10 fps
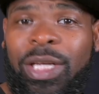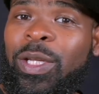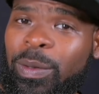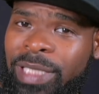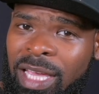
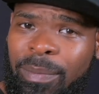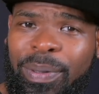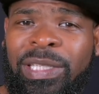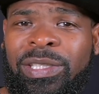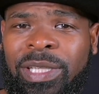taking
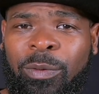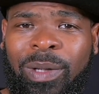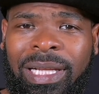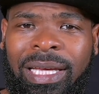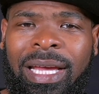pictures and
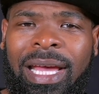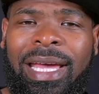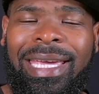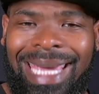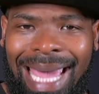really
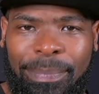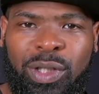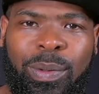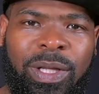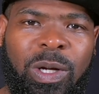
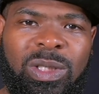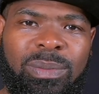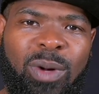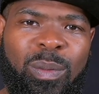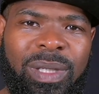capturing those
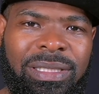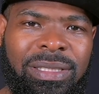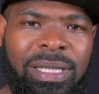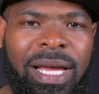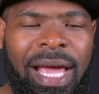moments.
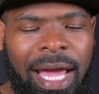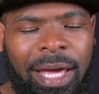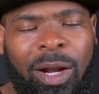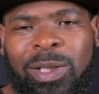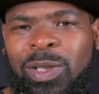And
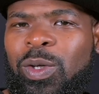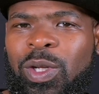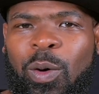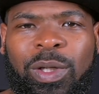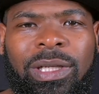also,
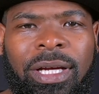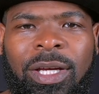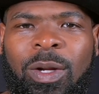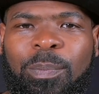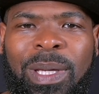when you're looking
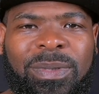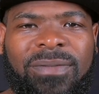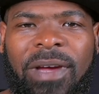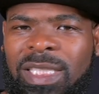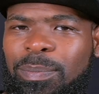on people's
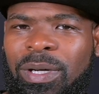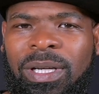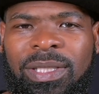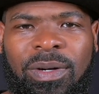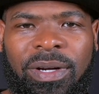
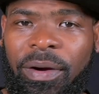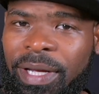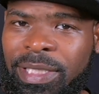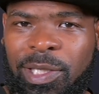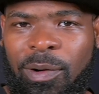Facebooks or
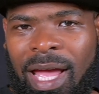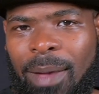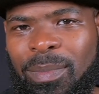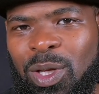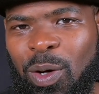
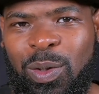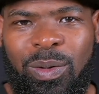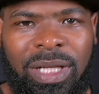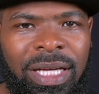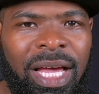Instagram, you
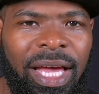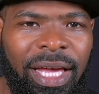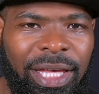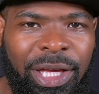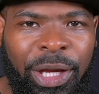look
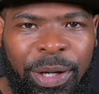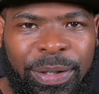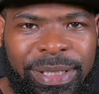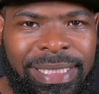years